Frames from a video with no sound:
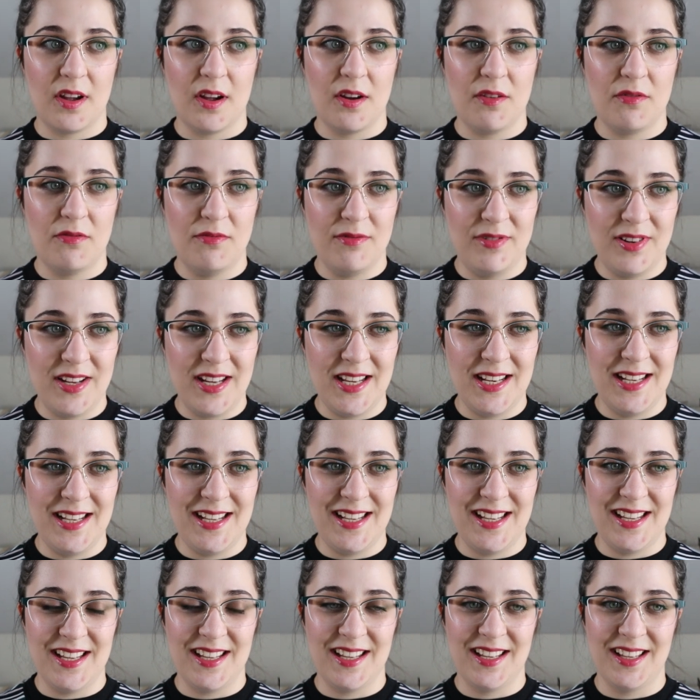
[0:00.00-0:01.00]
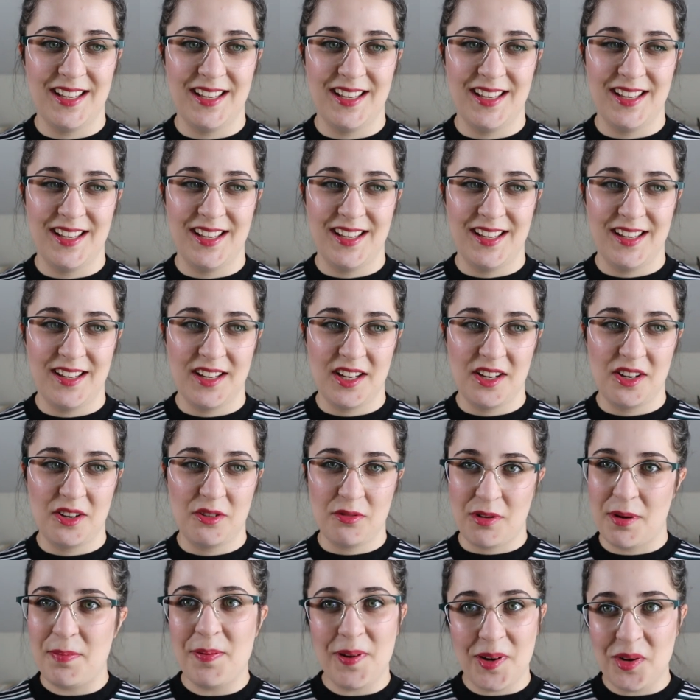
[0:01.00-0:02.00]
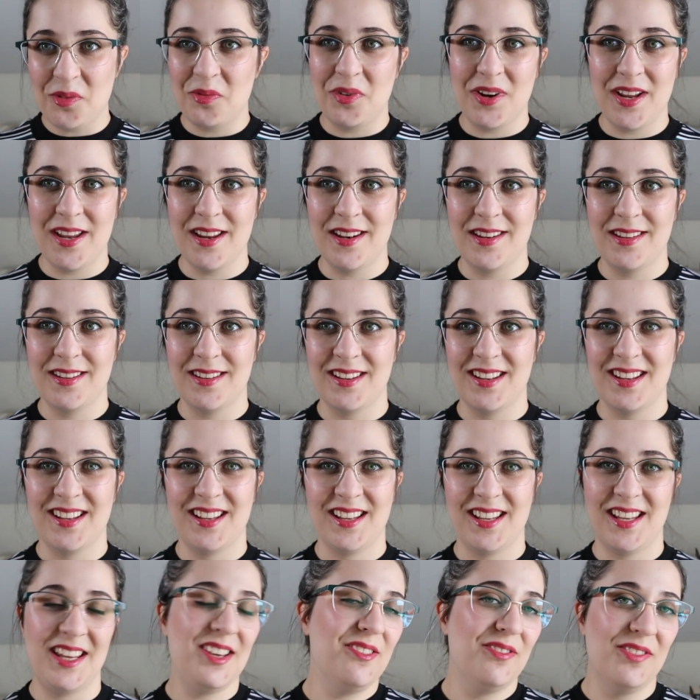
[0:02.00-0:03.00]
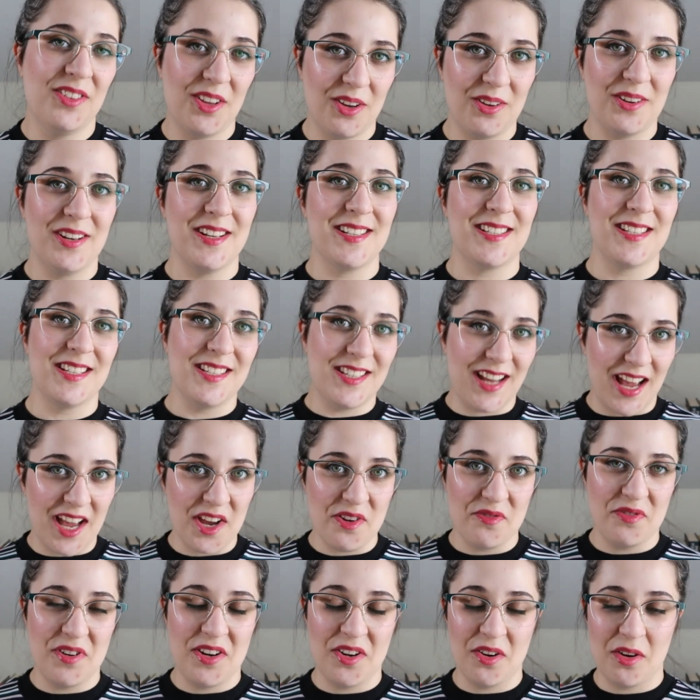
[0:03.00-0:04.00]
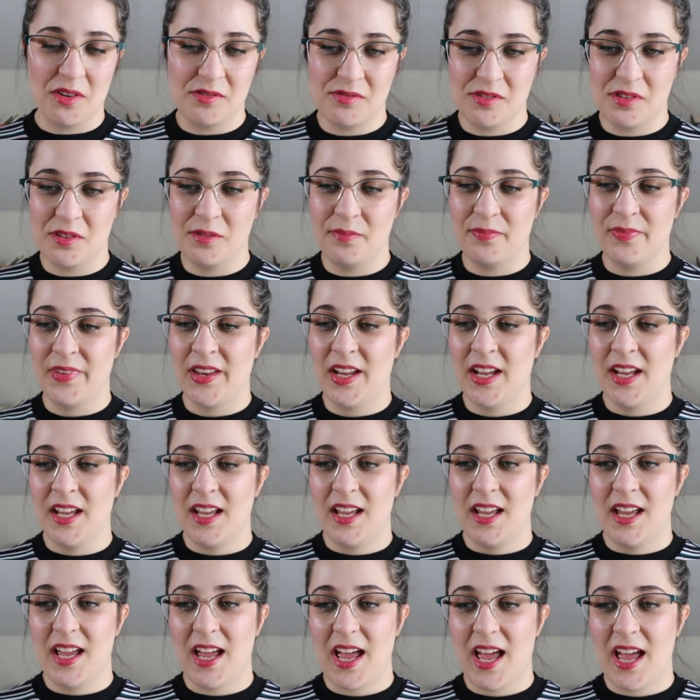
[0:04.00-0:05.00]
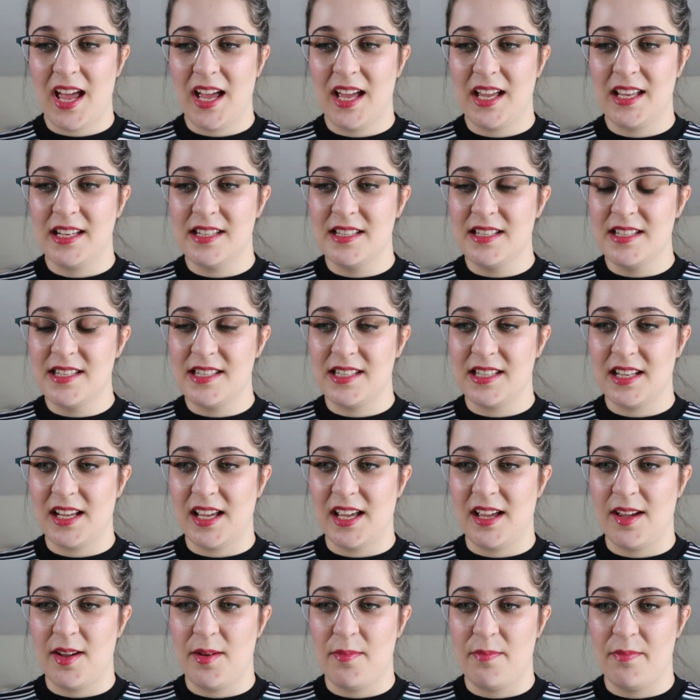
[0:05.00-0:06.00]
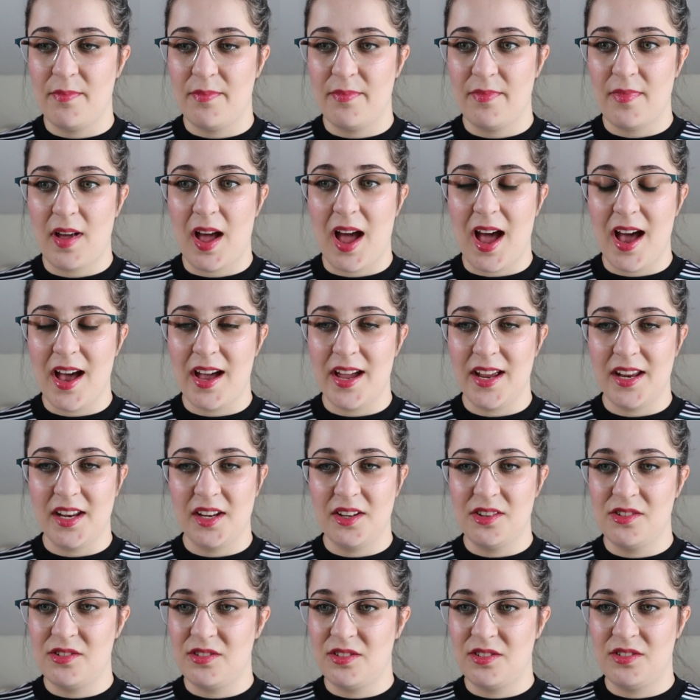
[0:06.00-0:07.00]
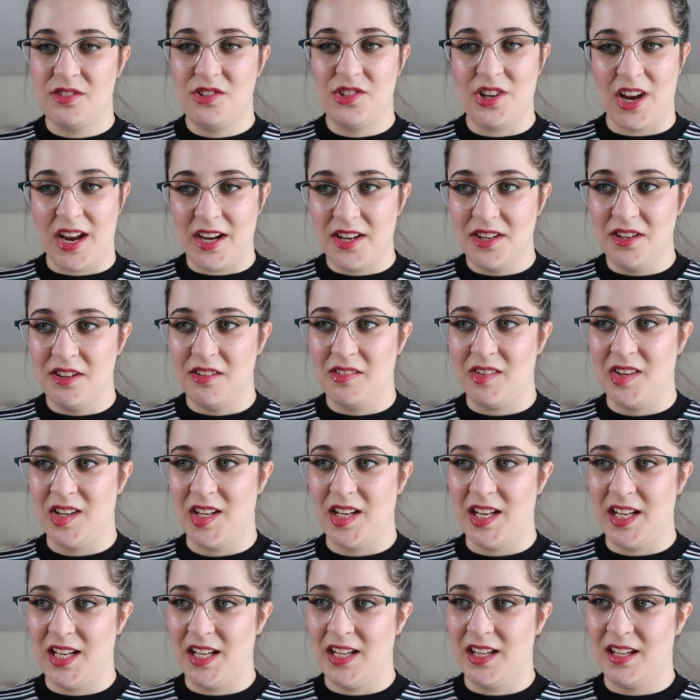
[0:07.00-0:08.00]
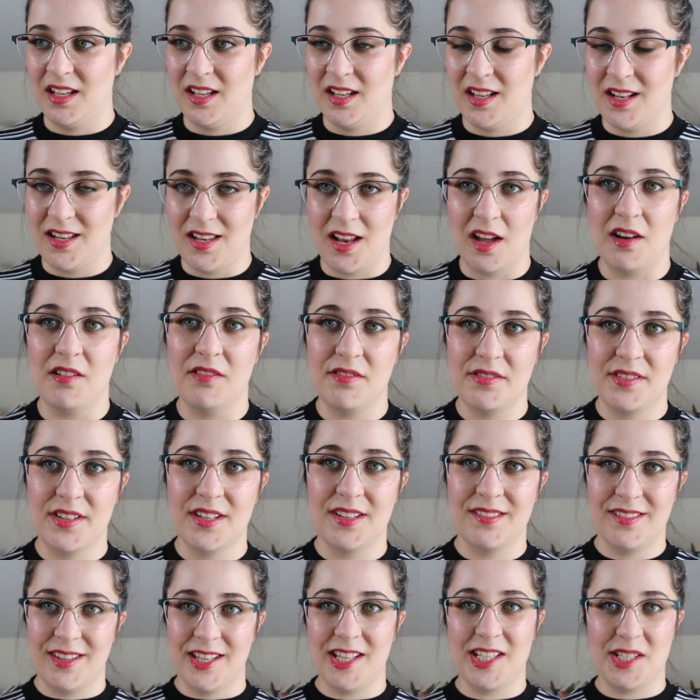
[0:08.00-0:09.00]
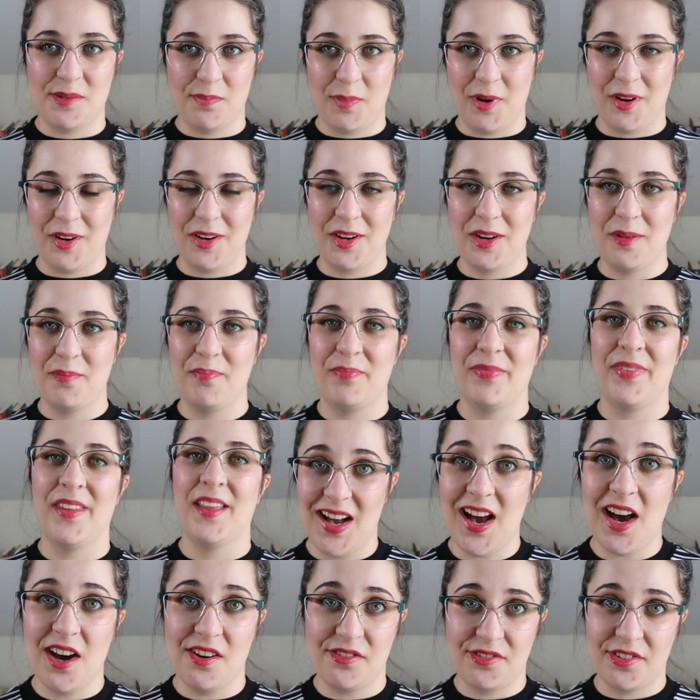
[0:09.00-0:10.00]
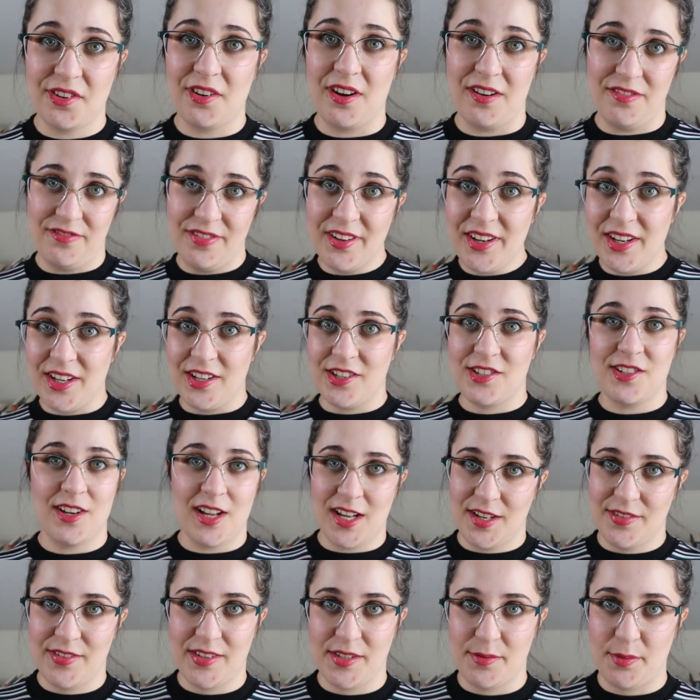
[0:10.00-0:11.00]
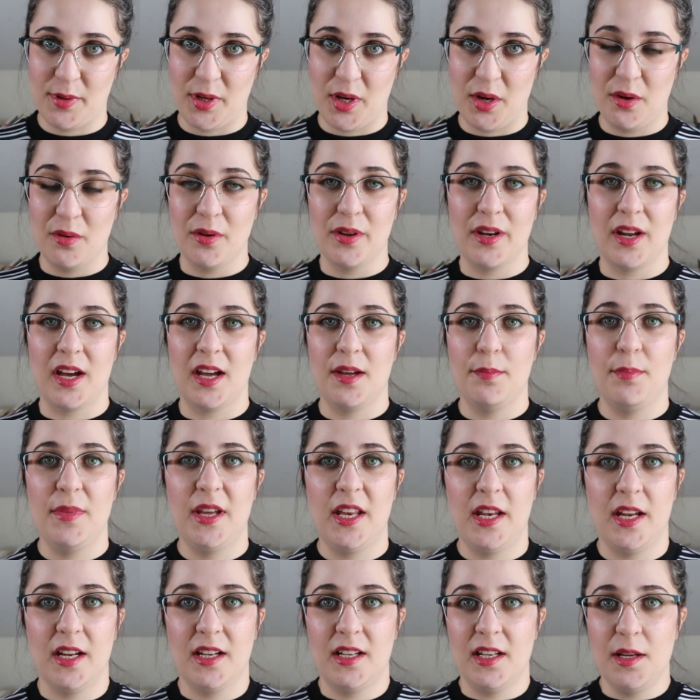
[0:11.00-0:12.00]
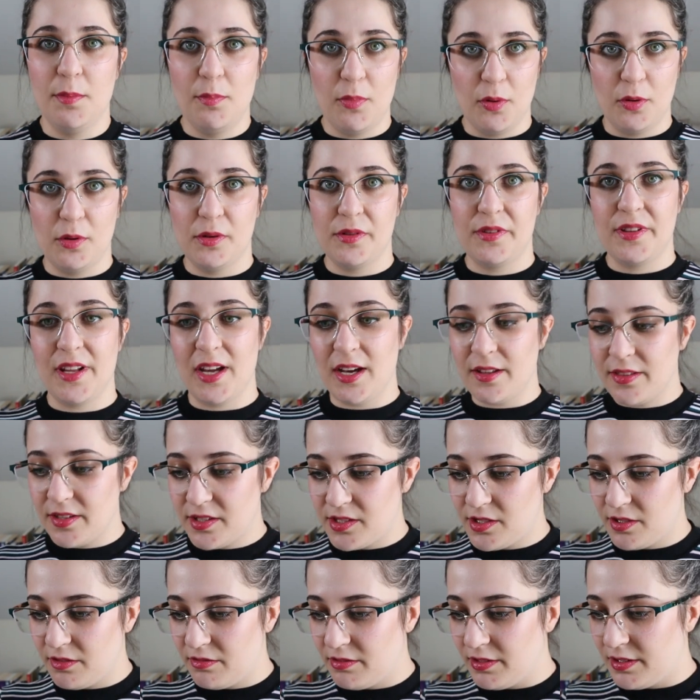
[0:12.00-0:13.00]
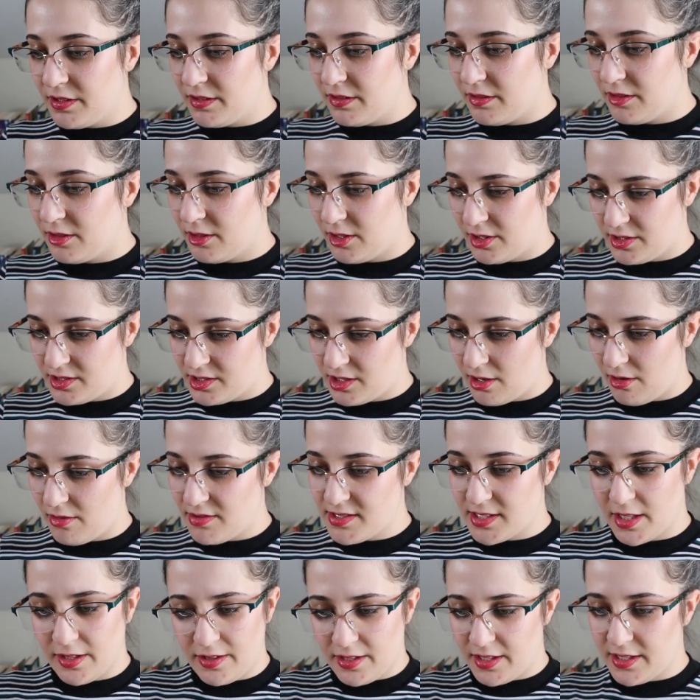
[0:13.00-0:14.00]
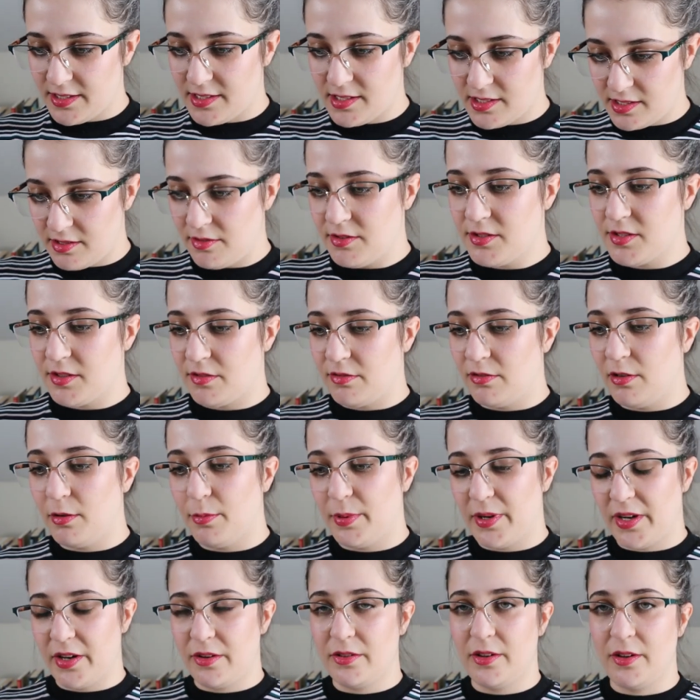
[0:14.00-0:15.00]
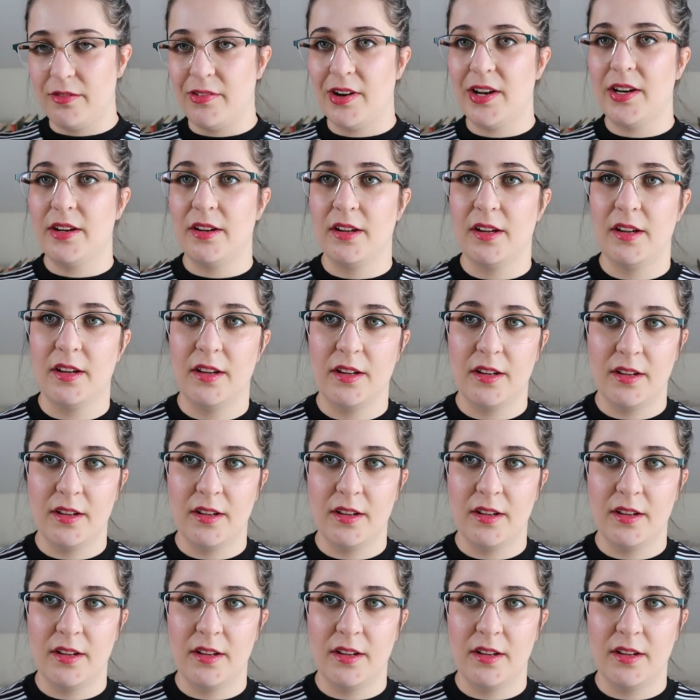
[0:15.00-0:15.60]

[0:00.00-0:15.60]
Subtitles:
a really gripping read, even though it is a diary novel. And I genuinely loved this book. After I finished Life as We Knew It, I immediately bought the other two in this series. I think it's a series of four, but I only read